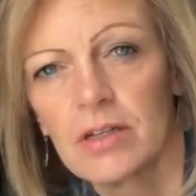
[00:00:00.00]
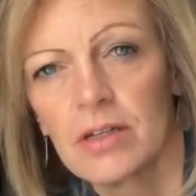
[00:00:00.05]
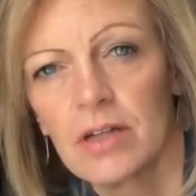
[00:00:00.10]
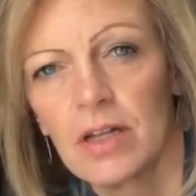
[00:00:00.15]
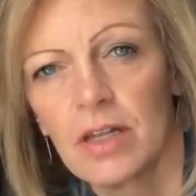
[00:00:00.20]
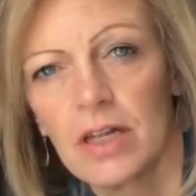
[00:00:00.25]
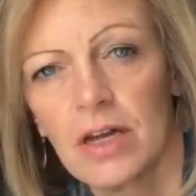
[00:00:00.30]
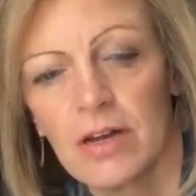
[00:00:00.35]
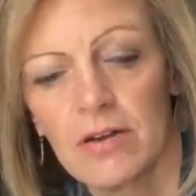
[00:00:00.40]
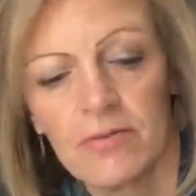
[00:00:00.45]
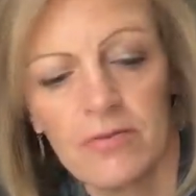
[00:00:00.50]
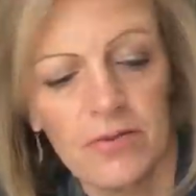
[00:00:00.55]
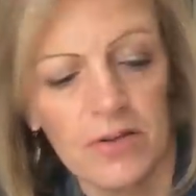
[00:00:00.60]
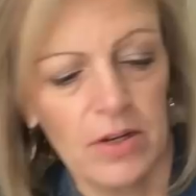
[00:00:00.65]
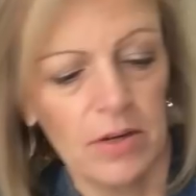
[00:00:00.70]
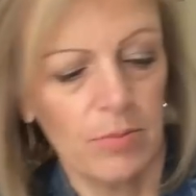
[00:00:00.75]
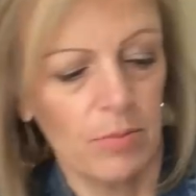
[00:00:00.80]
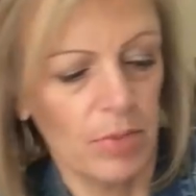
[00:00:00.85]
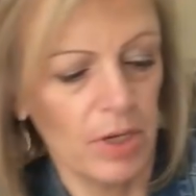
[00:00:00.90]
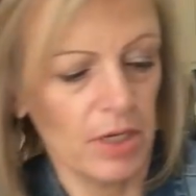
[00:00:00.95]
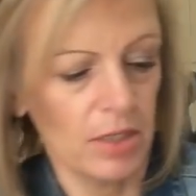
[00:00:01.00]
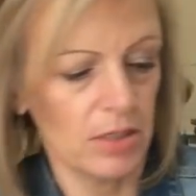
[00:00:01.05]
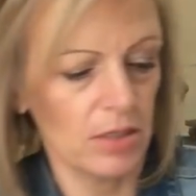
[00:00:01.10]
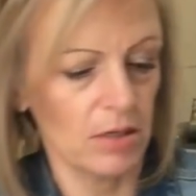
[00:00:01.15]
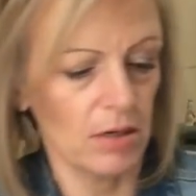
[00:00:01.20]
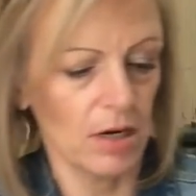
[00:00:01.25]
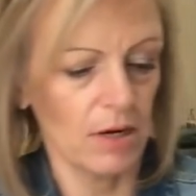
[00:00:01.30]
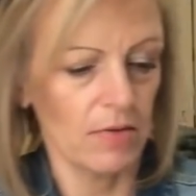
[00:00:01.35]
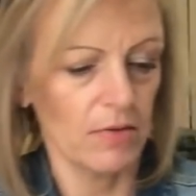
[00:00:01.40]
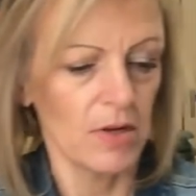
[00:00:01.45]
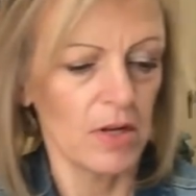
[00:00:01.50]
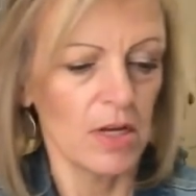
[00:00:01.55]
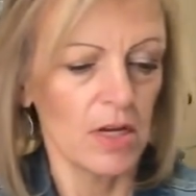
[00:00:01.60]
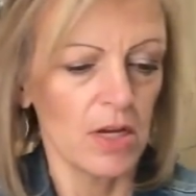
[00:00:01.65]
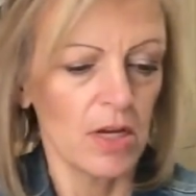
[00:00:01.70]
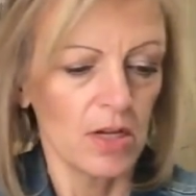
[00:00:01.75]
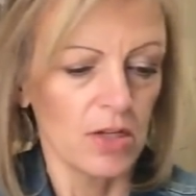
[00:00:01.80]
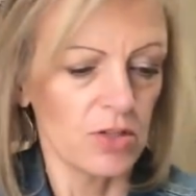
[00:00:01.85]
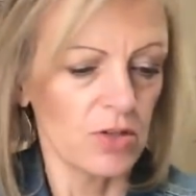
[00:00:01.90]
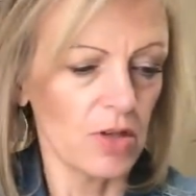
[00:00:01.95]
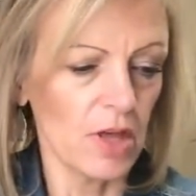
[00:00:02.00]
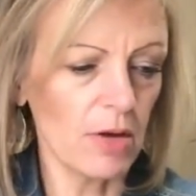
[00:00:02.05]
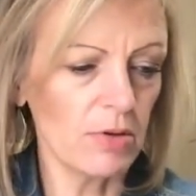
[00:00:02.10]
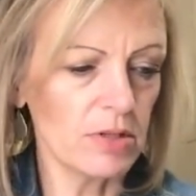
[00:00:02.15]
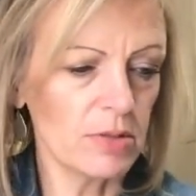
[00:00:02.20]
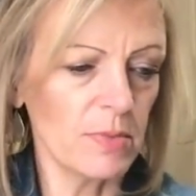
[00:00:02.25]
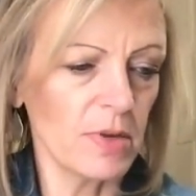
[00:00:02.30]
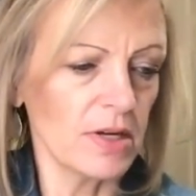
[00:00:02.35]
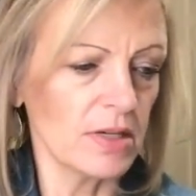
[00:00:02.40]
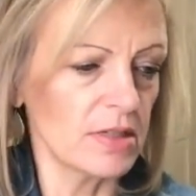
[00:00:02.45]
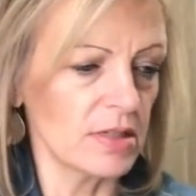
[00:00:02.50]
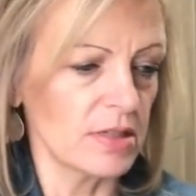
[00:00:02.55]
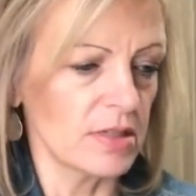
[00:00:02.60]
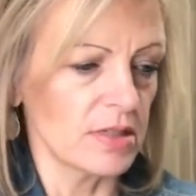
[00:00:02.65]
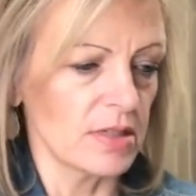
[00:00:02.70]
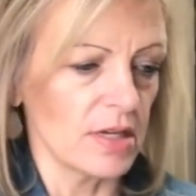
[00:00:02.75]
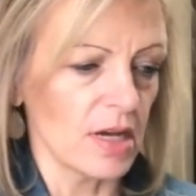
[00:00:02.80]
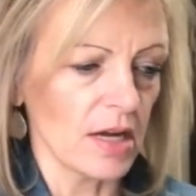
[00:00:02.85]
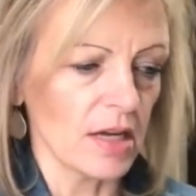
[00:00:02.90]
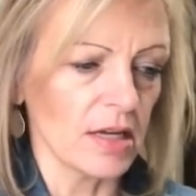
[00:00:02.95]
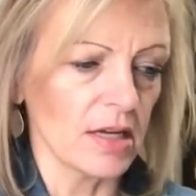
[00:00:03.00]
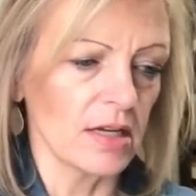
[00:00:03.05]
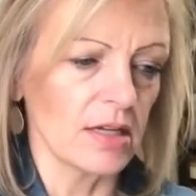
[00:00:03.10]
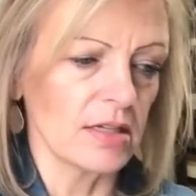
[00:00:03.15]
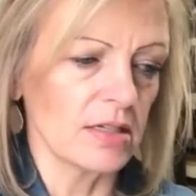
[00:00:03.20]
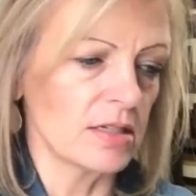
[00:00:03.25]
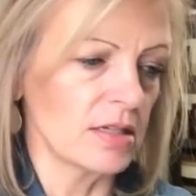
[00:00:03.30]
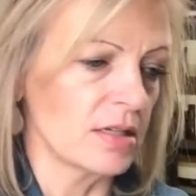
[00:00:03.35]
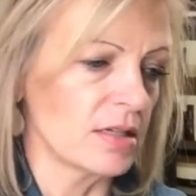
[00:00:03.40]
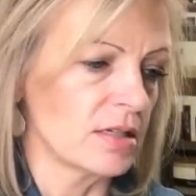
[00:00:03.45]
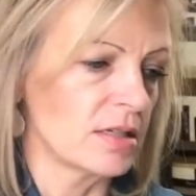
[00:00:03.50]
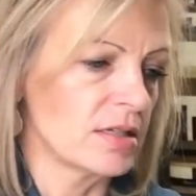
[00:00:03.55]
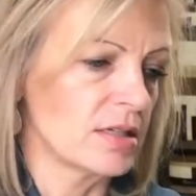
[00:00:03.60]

a, lot of fun pantograph. So that was my second